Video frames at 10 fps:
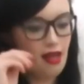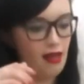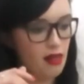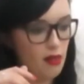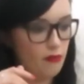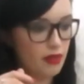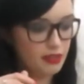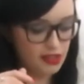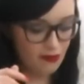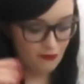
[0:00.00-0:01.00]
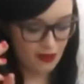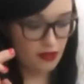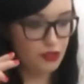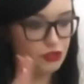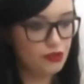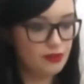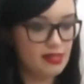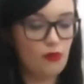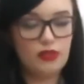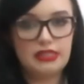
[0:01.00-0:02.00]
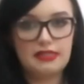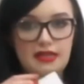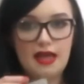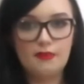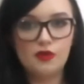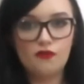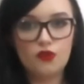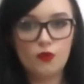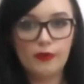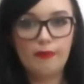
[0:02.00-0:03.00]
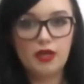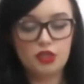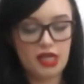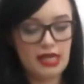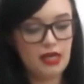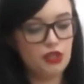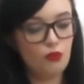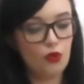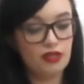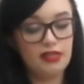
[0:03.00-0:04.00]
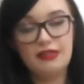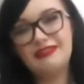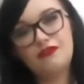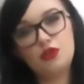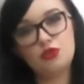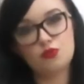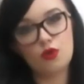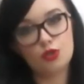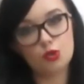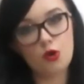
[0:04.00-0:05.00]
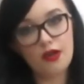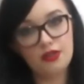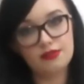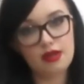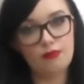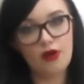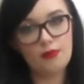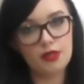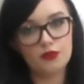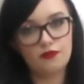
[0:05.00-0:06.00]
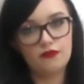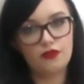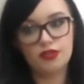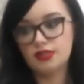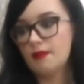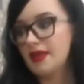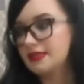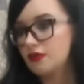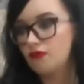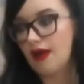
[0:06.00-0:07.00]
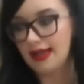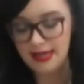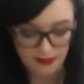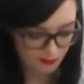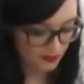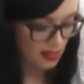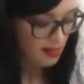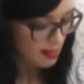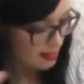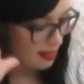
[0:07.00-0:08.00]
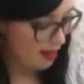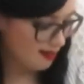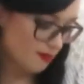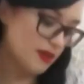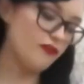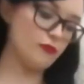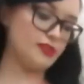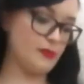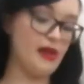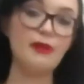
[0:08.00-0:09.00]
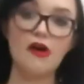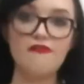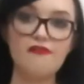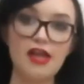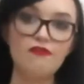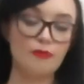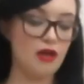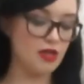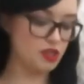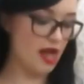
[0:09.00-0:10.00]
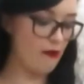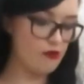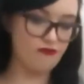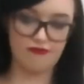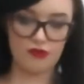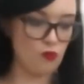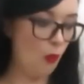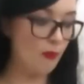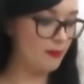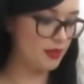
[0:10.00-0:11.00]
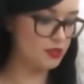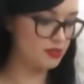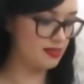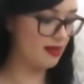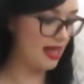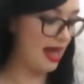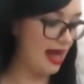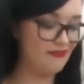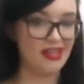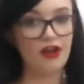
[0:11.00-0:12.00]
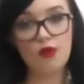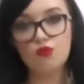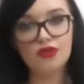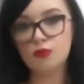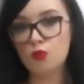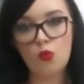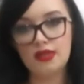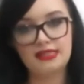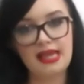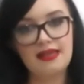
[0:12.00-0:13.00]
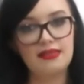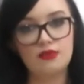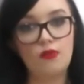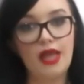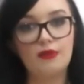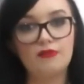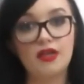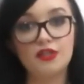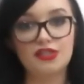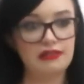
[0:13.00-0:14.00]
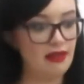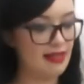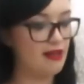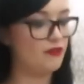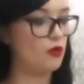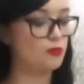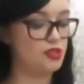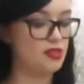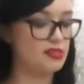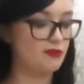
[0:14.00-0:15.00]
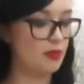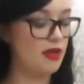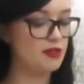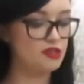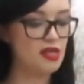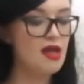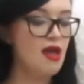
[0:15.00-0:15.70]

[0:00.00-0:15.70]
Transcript: I don't think I used that one today, but if you're on a budget and you want to, even if you just want to try using a bright blush for the first time, that's great. If I was to pick my favourite blush out of all my blushes that I have, again, I wouldn't always take these away with me. I just like having options for blush.